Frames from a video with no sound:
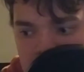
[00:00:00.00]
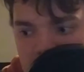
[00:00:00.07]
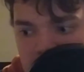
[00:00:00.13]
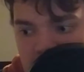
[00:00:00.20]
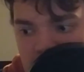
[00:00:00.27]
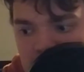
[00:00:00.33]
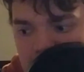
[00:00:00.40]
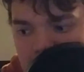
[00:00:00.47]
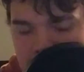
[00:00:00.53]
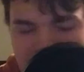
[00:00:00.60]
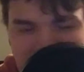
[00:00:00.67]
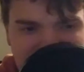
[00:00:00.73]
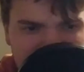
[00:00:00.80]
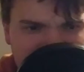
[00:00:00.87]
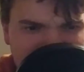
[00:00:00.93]
it
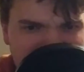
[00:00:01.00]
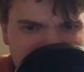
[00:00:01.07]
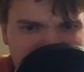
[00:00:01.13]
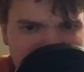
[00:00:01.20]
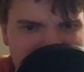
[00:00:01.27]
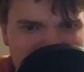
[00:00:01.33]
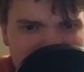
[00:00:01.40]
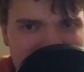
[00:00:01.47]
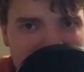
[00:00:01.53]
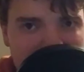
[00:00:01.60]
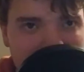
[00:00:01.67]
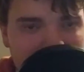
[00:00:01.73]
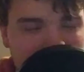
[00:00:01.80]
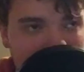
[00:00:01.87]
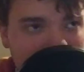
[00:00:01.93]
might have been cringy,
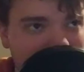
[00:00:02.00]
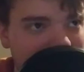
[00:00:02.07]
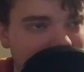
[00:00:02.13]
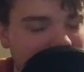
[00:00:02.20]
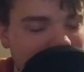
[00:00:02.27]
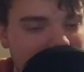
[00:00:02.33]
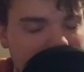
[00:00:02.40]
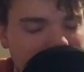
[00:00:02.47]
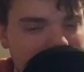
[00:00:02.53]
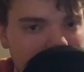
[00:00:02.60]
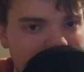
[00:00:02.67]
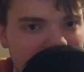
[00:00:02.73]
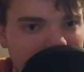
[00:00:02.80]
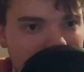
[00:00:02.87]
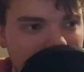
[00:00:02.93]
and also the audio was
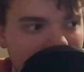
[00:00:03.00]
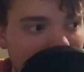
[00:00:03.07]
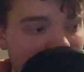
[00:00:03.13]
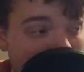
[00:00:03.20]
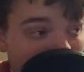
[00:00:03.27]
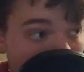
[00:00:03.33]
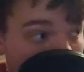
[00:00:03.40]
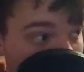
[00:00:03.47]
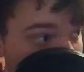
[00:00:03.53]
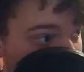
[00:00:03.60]
terrible. Ugh.